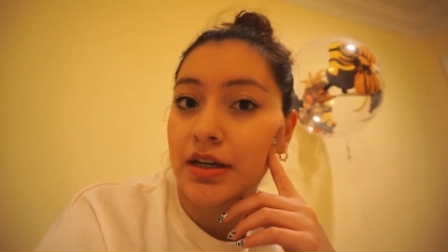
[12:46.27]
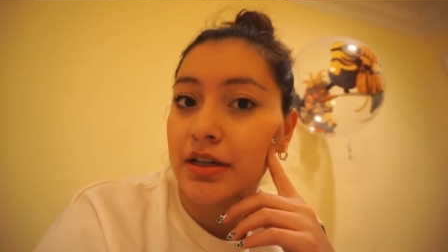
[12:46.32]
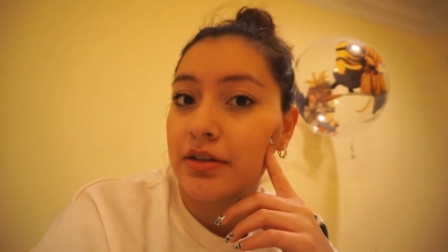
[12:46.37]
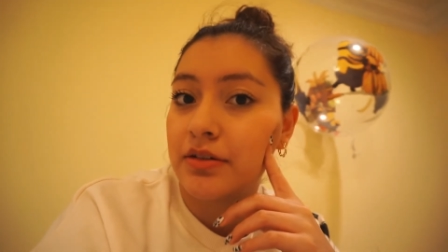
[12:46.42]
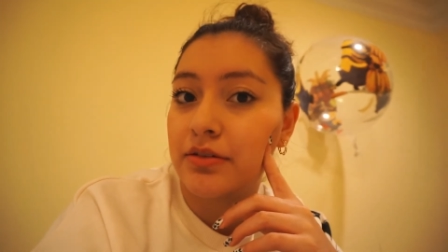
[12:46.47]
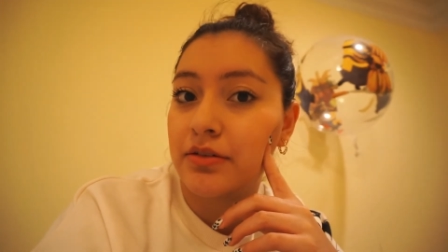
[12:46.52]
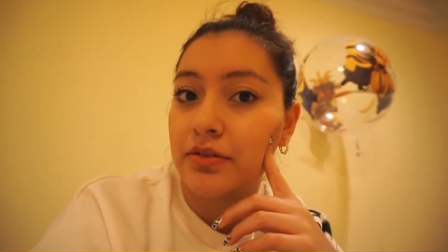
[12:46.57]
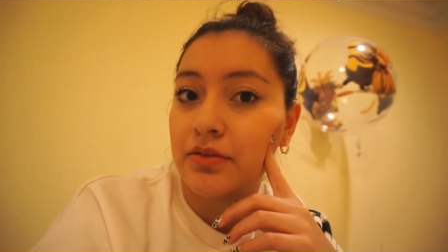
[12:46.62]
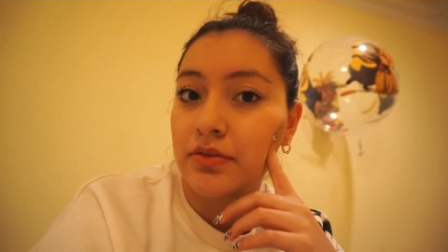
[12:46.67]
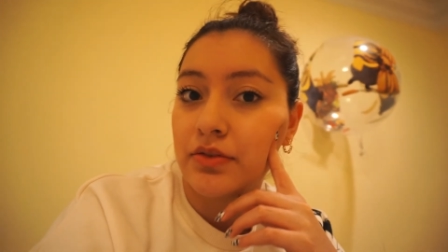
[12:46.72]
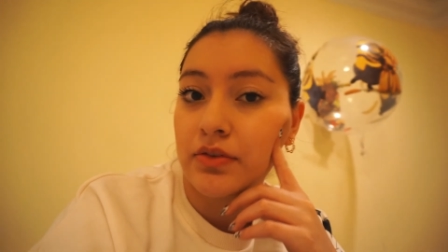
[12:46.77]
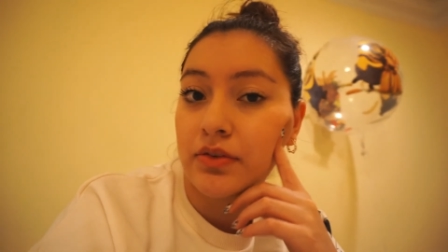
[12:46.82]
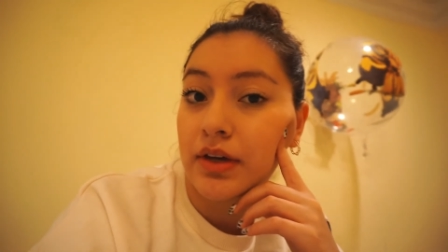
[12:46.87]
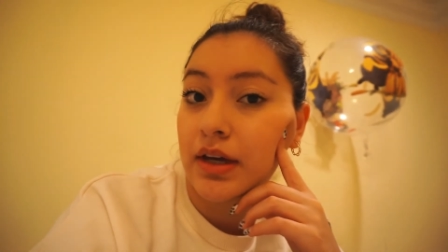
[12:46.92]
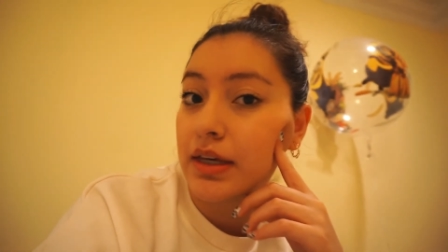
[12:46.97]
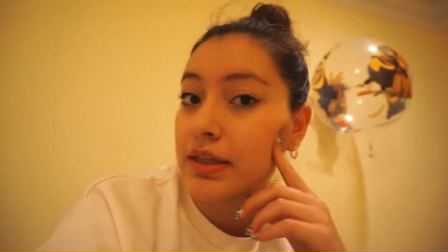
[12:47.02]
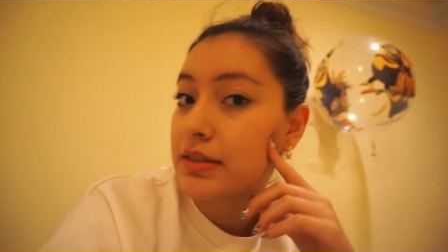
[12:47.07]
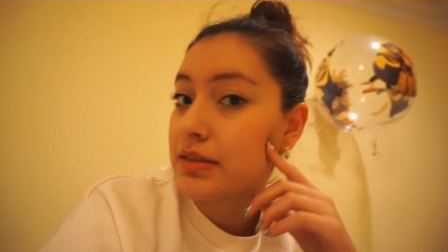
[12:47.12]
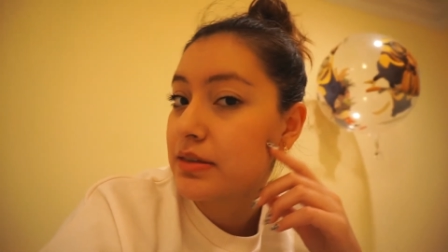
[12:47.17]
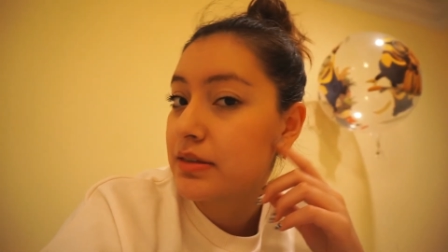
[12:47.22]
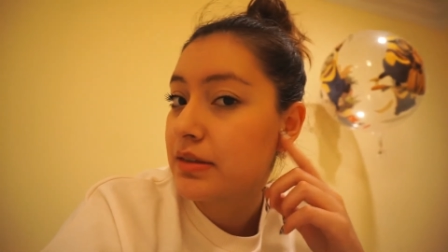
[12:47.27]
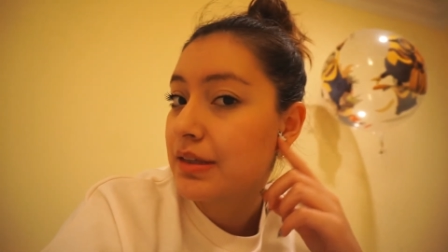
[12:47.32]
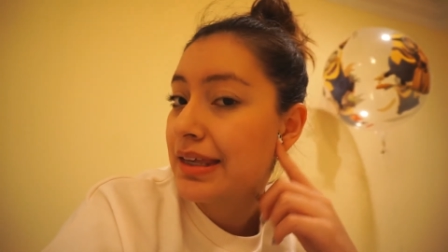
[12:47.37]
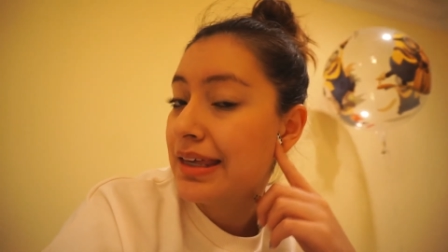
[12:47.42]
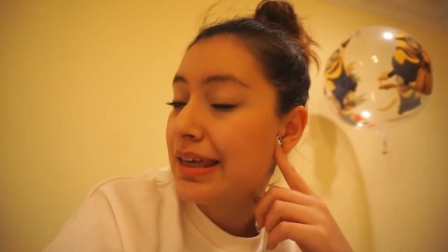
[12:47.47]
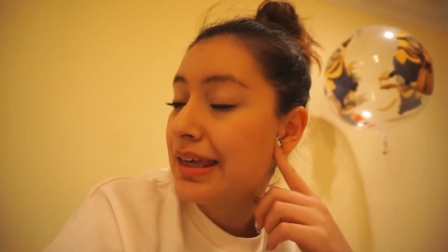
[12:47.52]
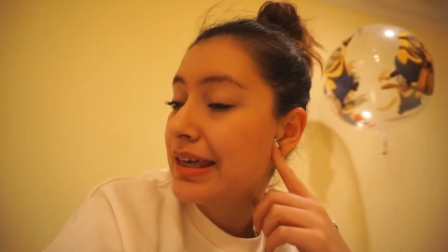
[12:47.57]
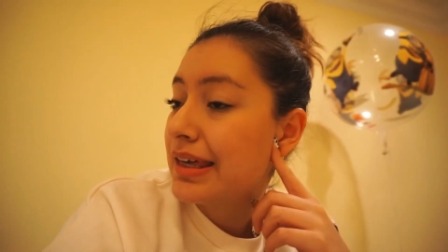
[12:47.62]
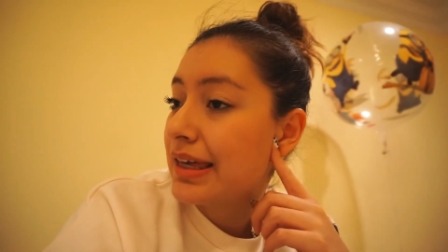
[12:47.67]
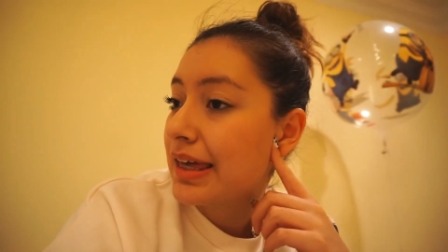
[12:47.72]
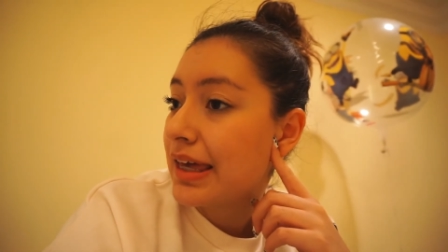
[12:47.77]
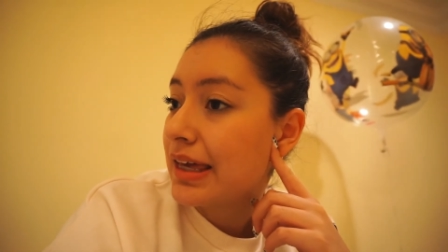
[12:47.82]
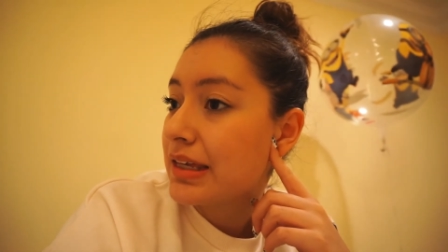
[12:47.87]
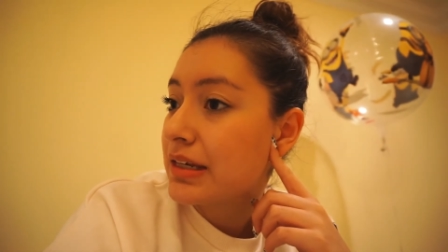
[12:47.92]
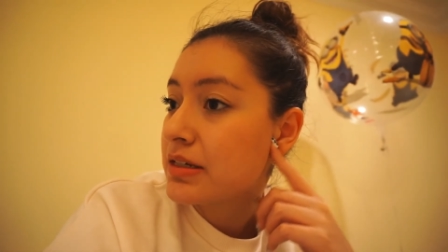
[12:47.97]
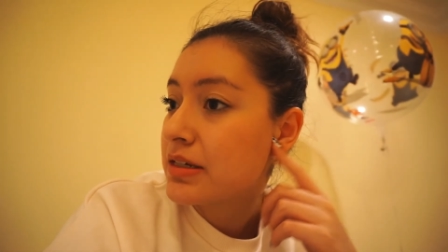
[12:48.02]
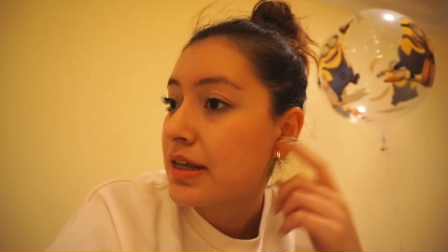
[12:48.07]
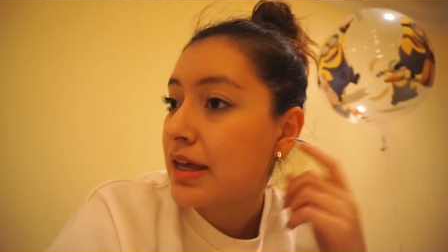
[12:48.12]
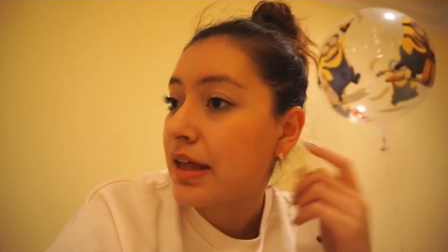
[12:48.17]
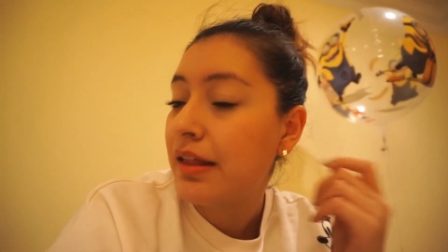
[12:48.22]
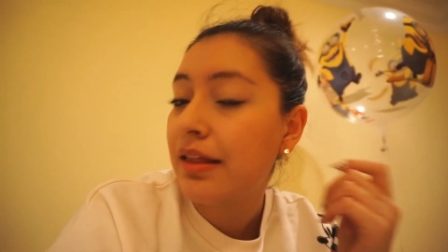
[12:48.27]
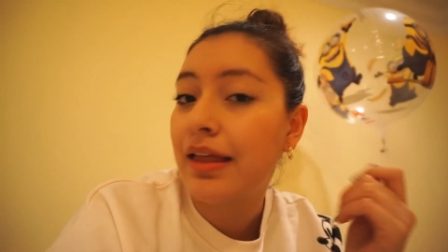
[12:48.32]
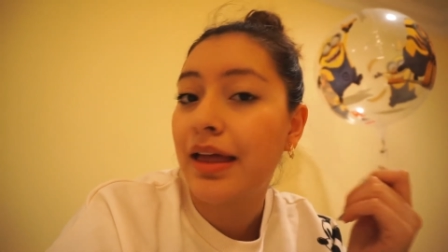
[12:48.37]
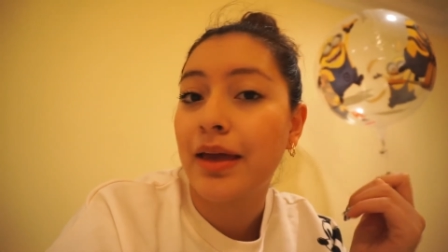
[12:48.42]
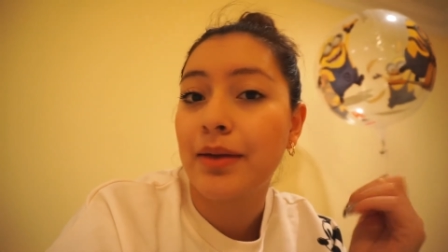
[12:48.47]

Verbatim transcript: I don't know if you guys can tell.